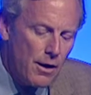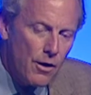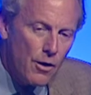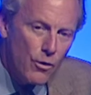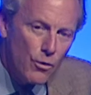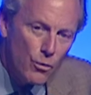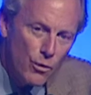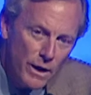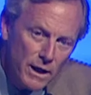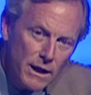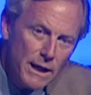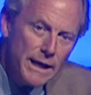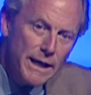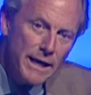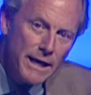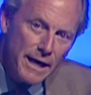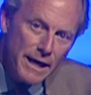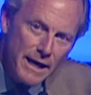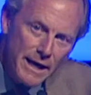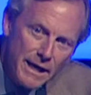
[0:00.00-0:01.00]
really
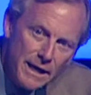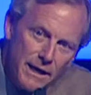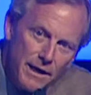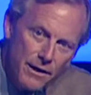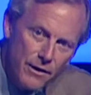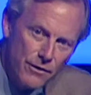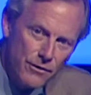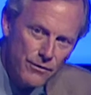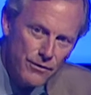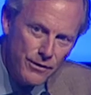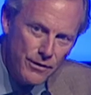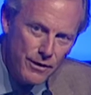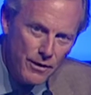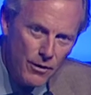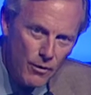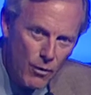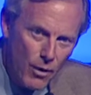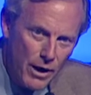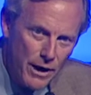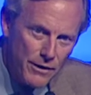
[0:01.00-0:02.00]
is
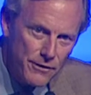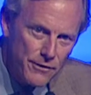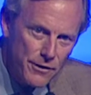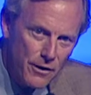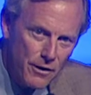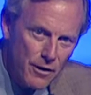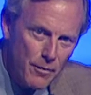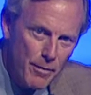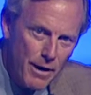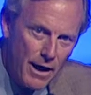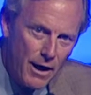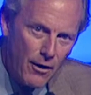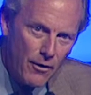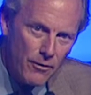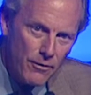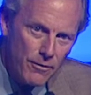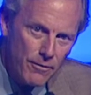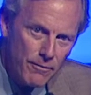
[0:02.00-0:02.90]
what it's all about?